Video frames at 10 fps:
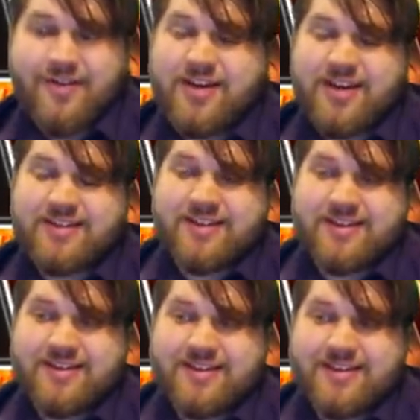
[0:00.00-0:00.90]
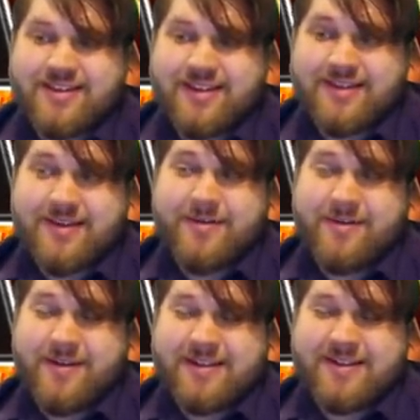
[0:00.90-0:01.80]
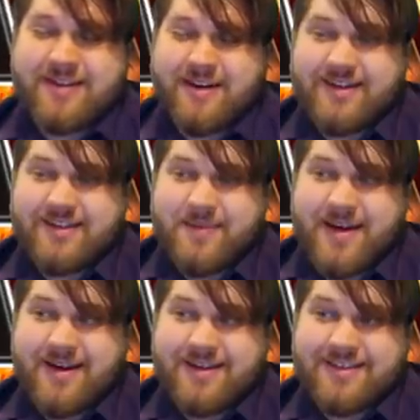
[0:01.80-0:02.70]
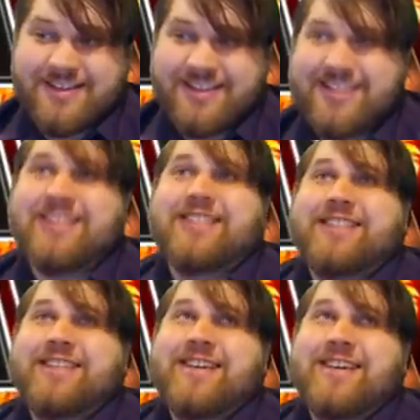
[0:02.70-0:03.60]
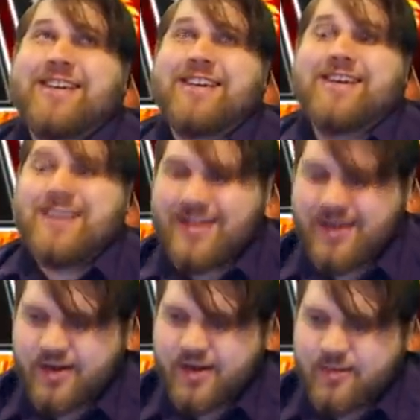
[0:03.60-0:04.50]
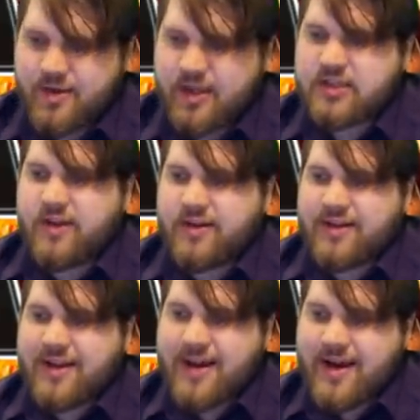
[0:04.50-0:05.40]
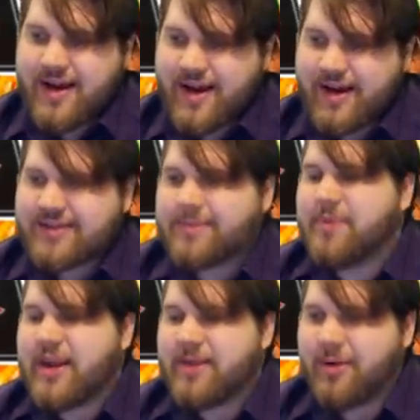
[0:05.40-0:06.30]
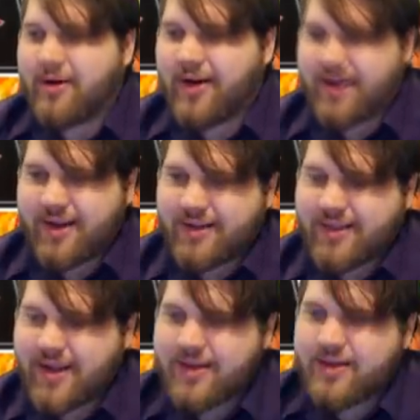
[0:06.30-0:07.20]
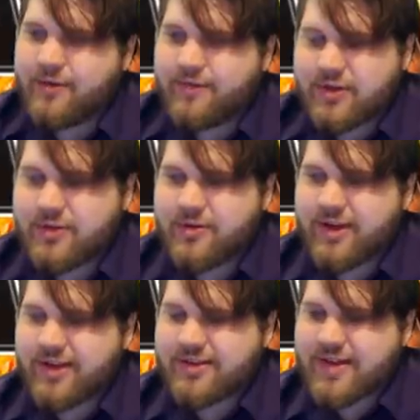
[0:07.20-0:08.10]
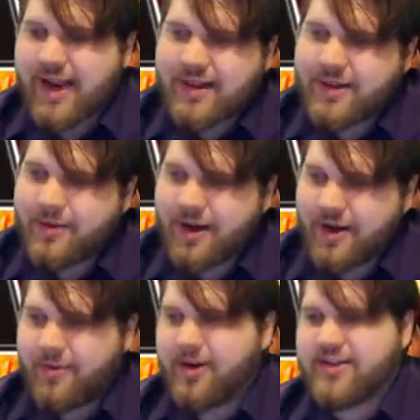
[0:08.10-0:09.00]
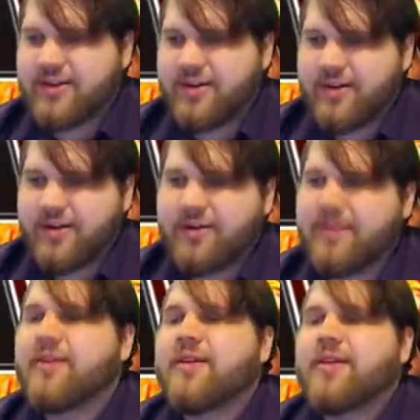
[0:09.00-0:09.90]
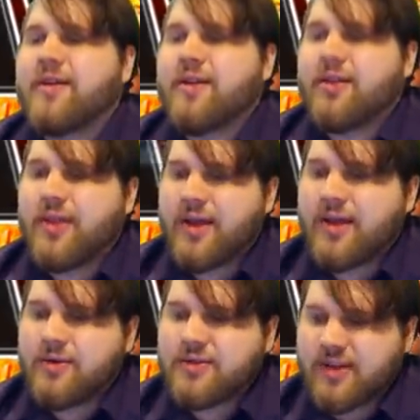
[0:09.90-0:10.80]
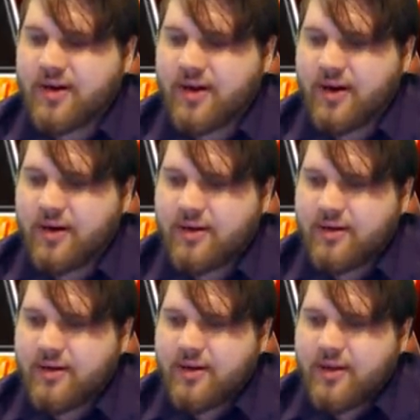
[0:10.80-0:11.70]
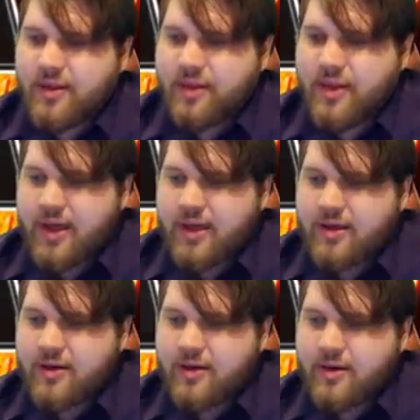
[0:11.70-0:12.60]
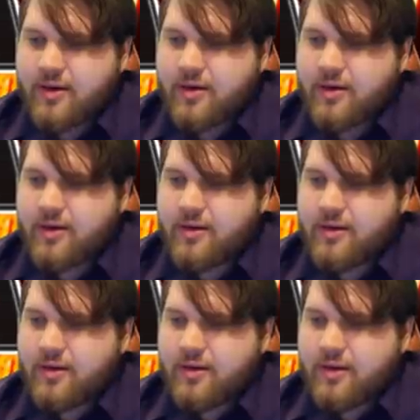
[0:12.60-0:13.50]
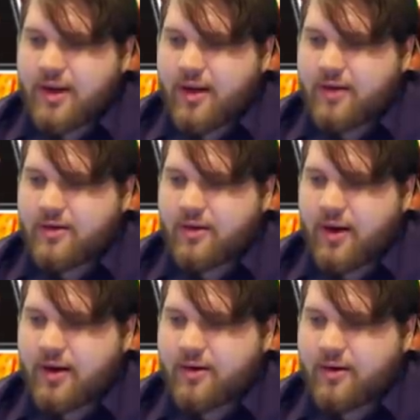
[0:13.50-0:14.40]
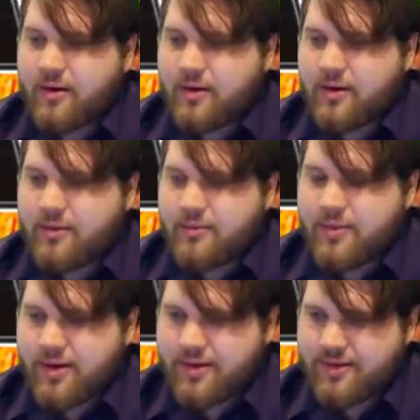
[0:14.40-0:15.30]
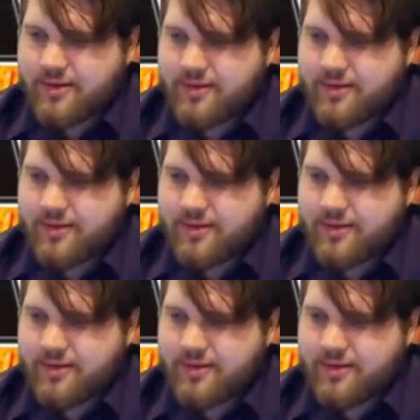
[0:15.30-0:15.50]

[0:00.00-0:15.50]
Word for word: If it doesn't, the Zephyr Divine Strike doesn't matter. Because if it... Yes! Big boy! Thank you for doing exactly what I wanted you to do. Thank you, sir. Thank you! Now Grinder Golem.